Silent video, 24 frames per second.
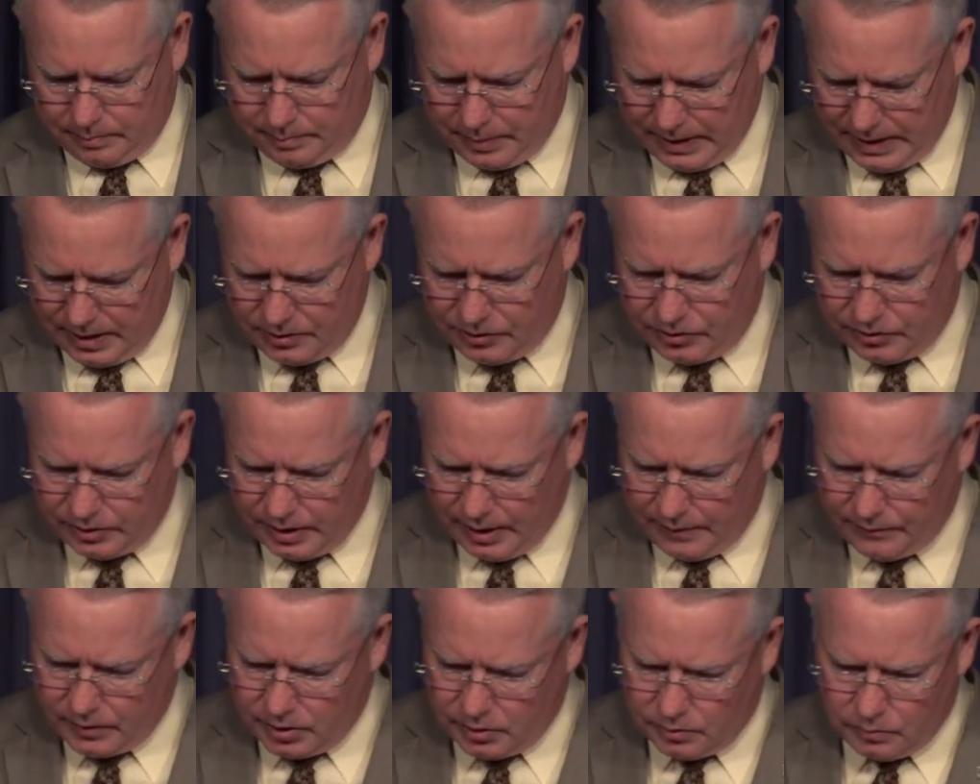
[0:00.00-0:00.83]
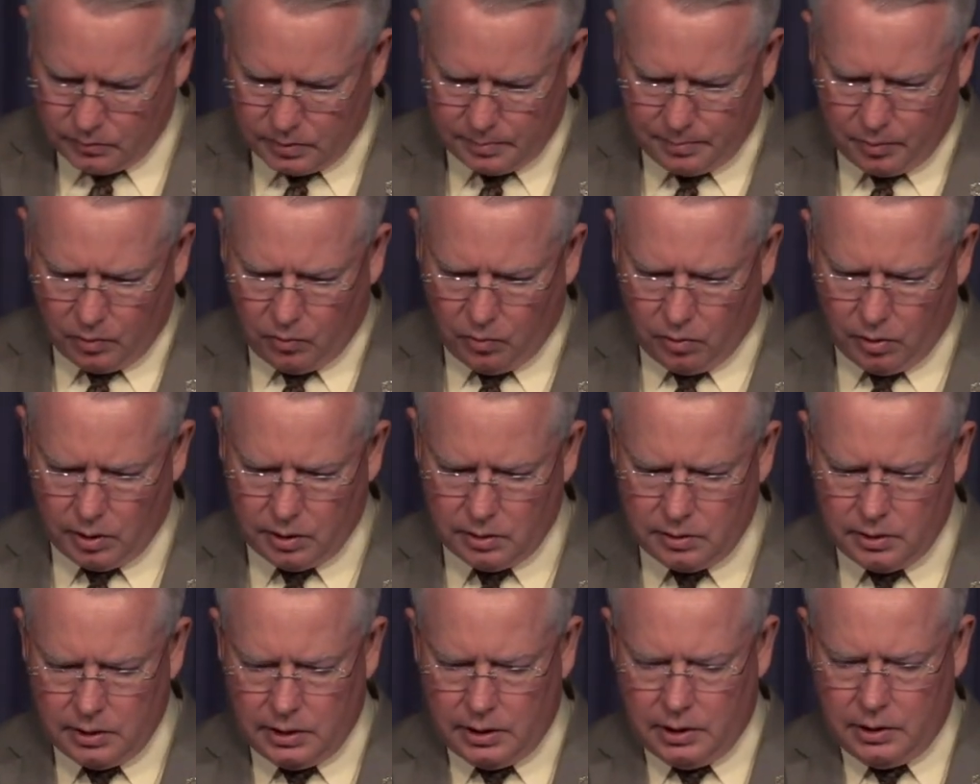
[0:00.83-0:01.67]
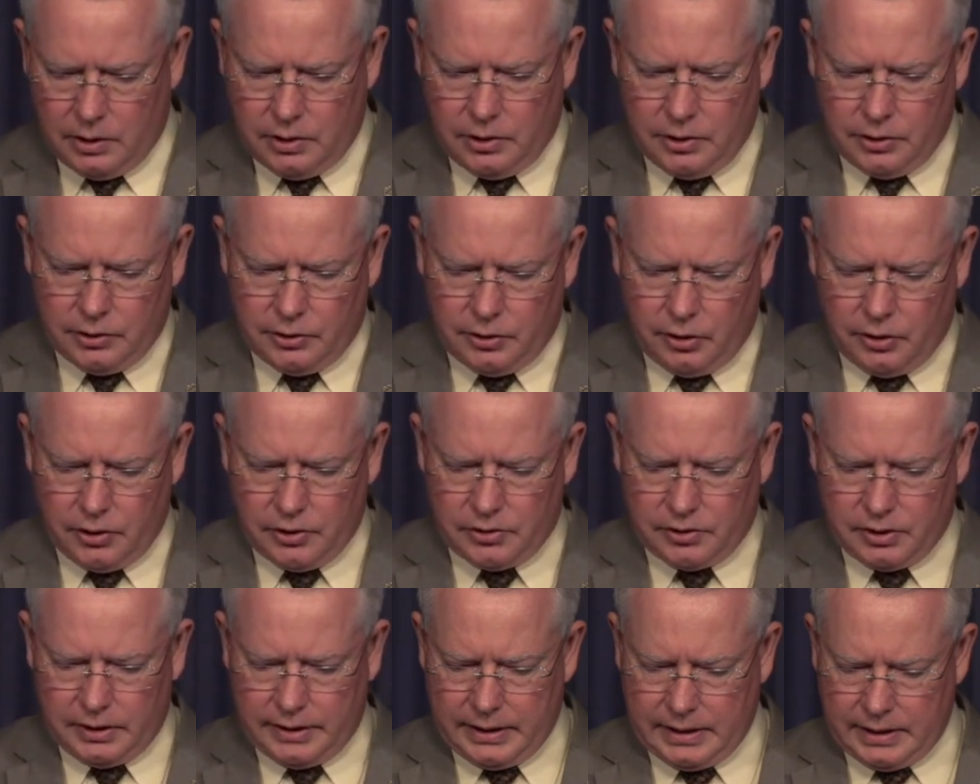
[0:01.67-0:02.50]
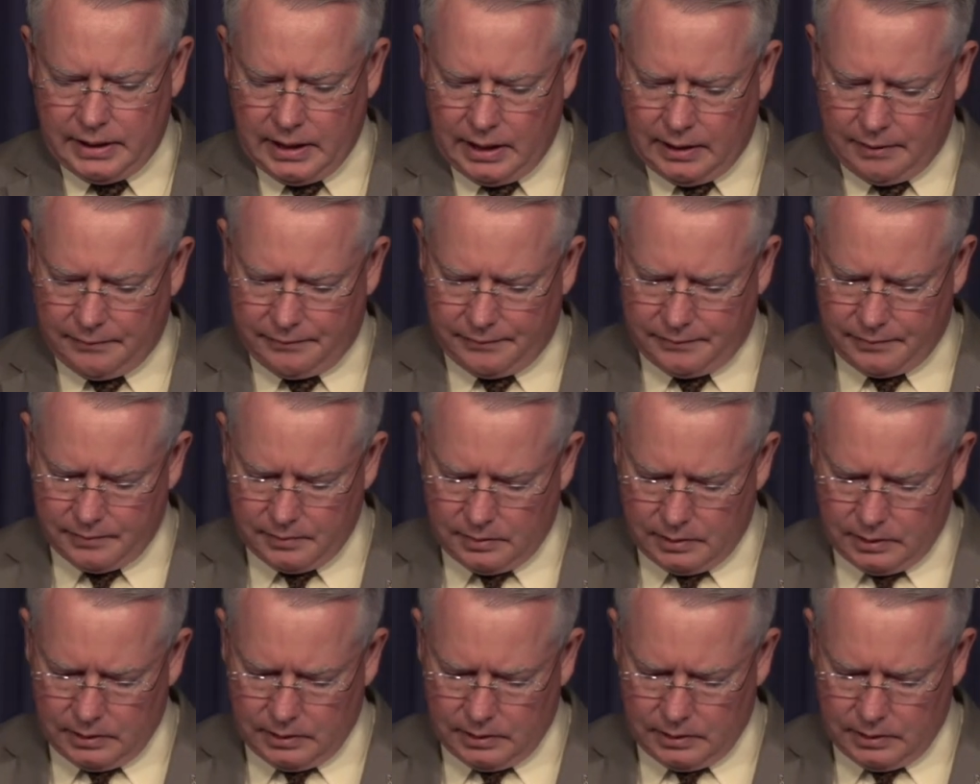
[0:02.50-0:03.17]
page 7 of the report, curiously enough,